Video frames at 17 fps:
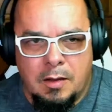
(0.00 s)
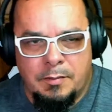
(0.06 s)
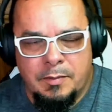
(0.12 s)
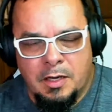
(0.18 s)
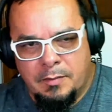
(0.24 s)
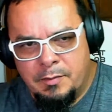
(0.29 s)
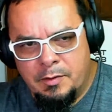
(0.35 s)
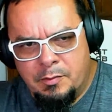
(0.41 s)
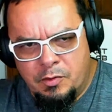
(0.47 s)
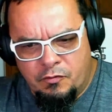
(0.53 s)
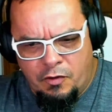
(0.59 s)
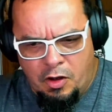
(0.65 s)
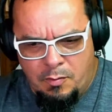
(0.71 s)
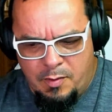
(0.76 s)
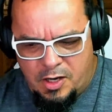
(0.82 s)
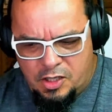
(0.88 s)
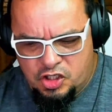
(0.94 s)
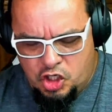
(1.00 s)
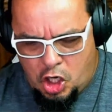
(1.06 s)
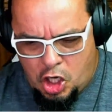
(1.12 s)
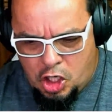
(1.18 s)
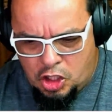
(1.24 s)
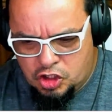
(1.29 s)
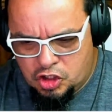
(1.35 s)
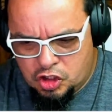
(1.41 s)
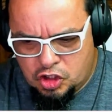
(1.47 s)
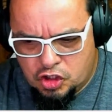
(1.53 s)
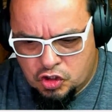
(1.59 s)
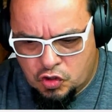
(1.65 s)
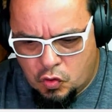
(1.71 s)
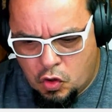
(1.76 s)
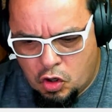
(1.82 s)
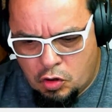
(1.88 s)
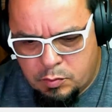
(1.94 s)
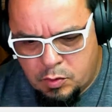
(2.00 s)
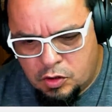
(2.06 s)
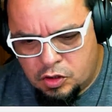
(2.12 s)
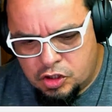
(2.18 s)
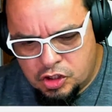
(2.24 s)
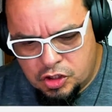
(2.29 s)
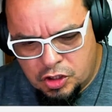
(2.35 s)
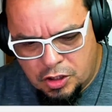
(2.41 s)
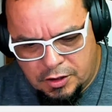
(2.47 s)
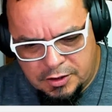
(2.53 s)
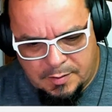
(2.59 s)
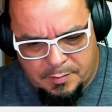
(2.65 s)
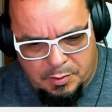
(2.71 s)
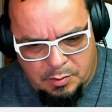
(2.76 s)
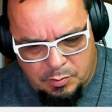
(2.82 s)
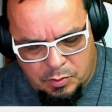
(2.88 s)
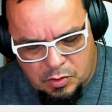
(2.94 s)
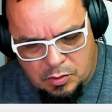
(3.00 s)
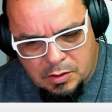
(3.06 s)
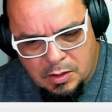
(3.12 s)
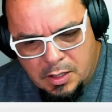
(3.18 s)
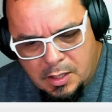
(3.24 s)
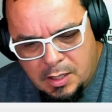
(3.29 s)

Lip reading: I'm going to move all my sites. This is horrible. This is unacceptable.